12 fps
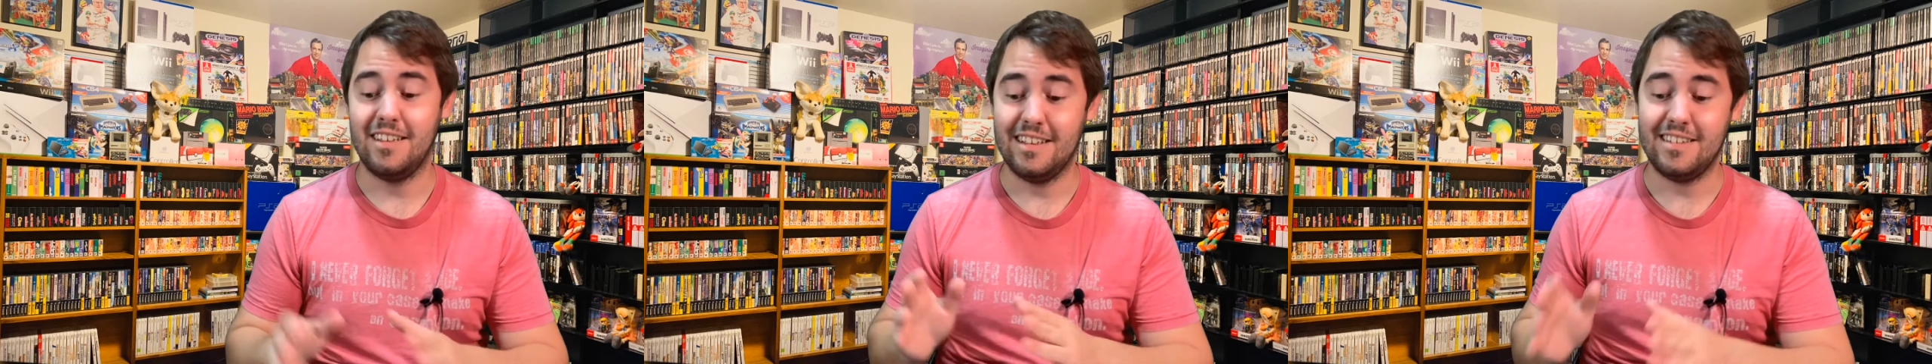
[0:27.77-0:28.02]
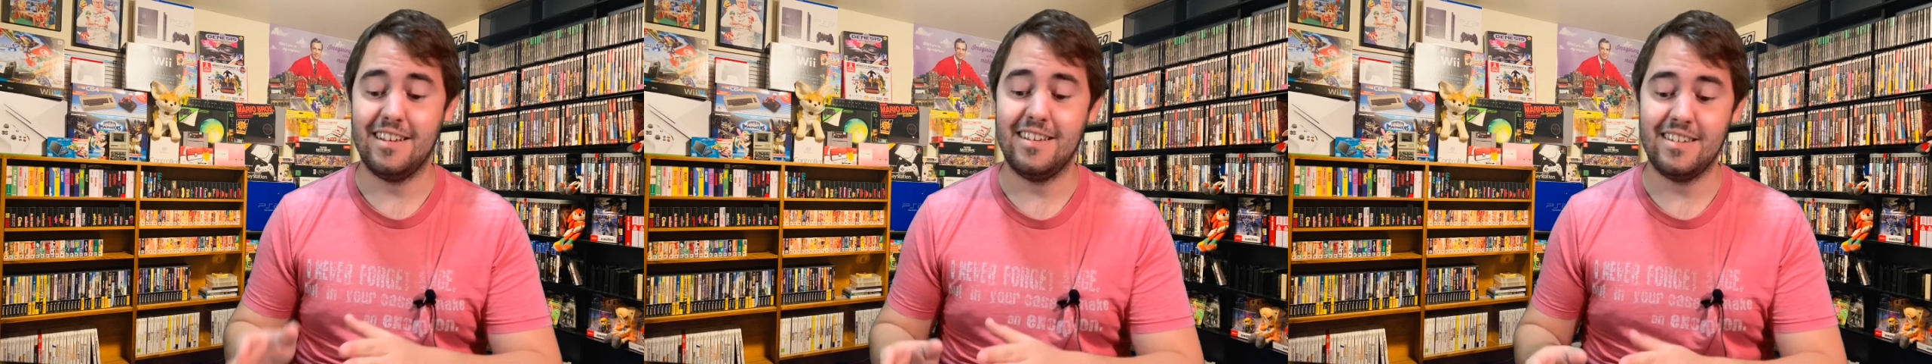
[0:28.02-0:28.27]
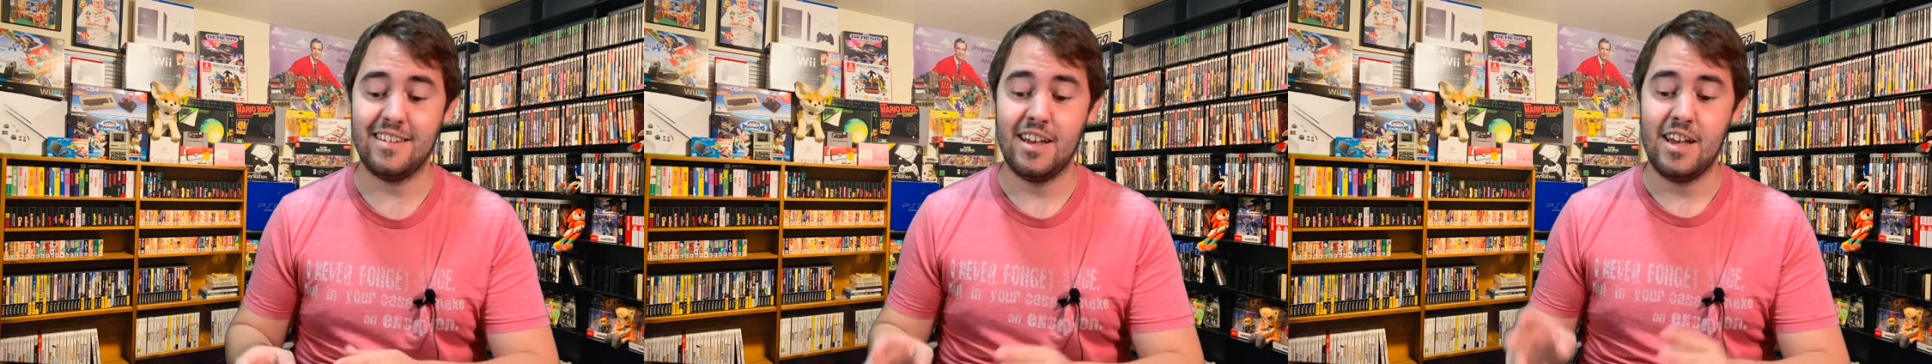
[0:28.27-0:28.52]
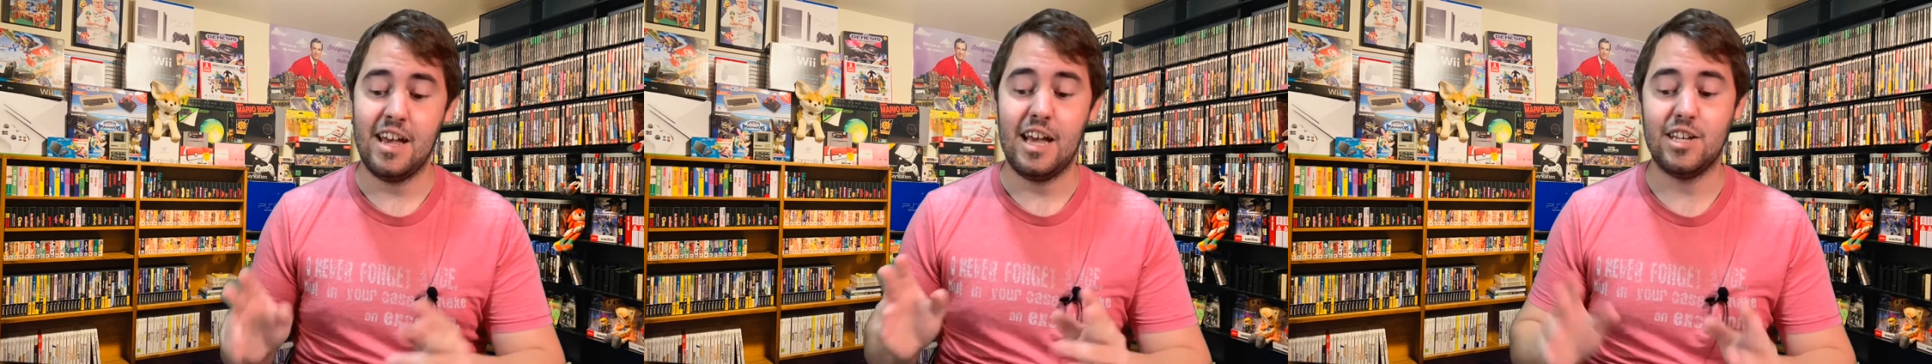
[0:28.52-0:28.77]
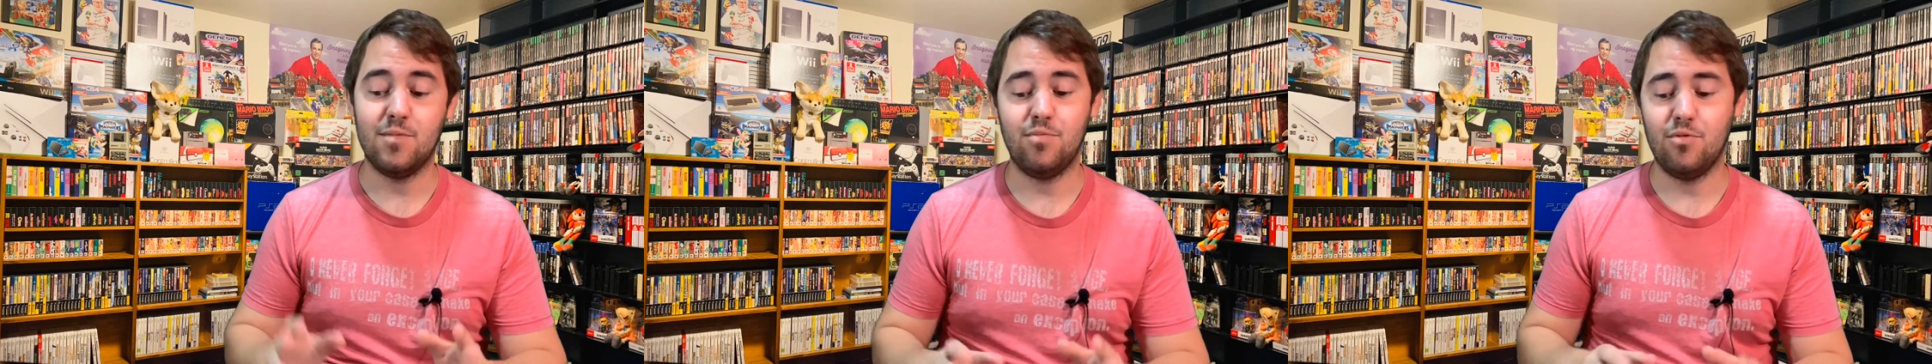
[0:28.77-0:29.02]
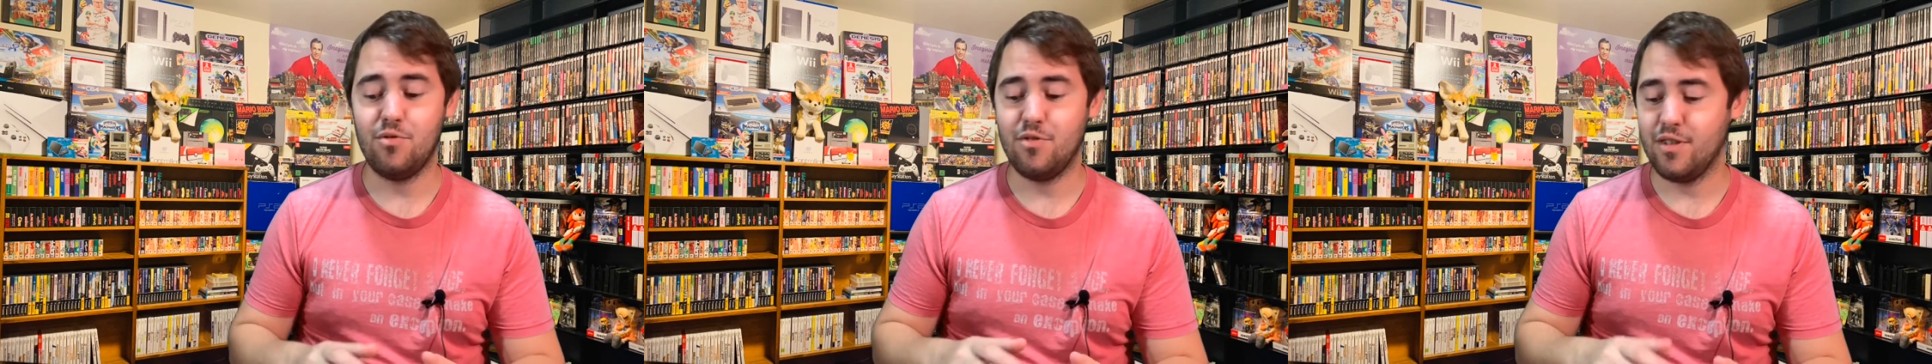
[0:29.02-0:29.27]
it says
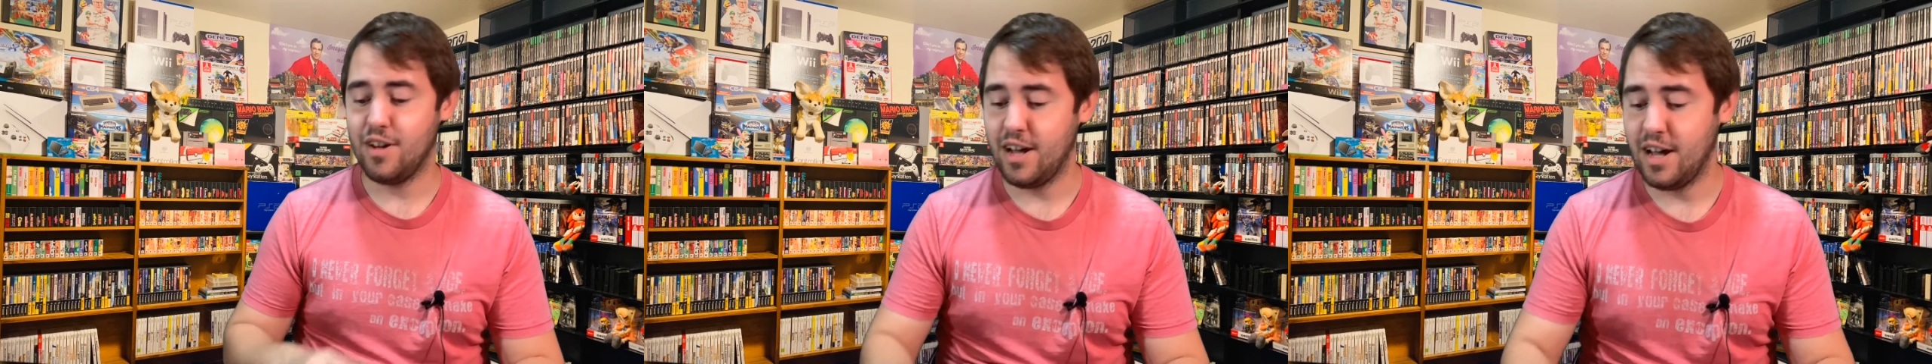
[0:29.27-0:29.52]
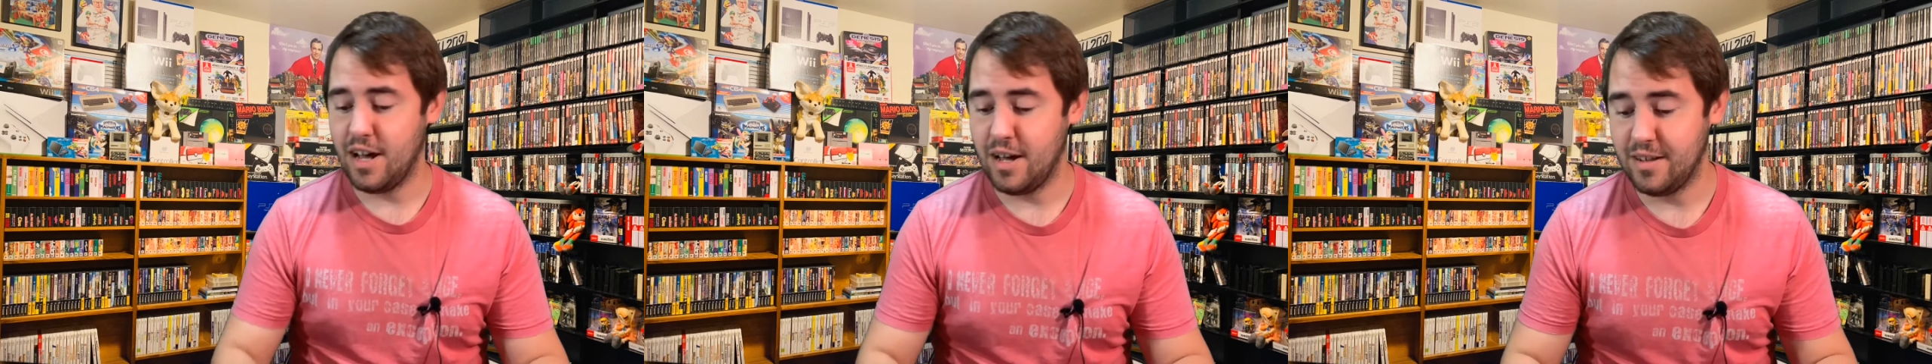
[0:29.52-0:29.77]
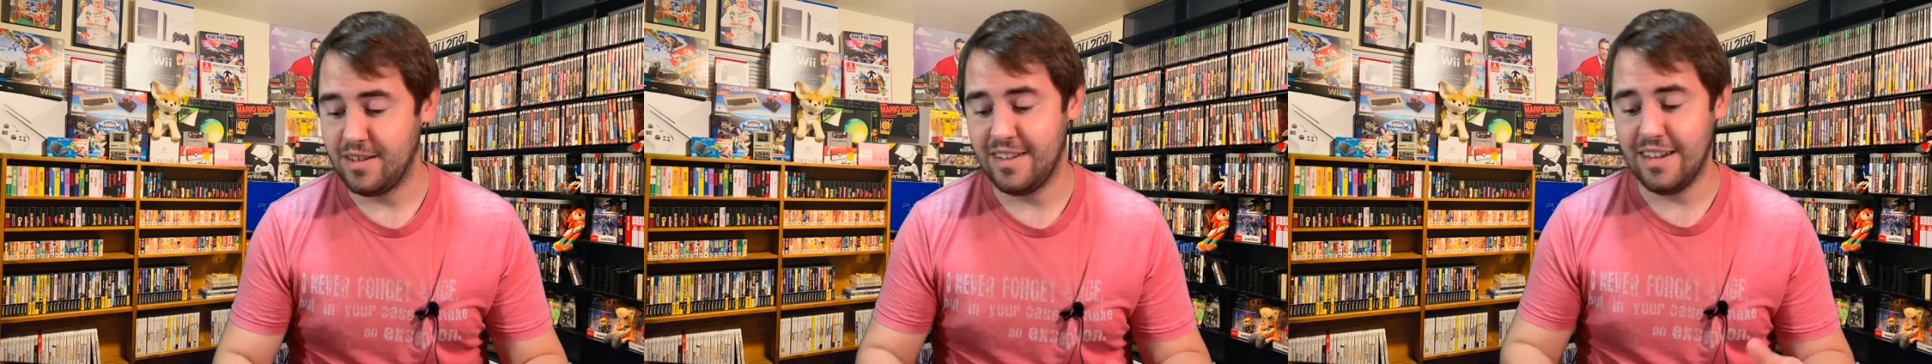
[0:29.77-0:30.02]
explore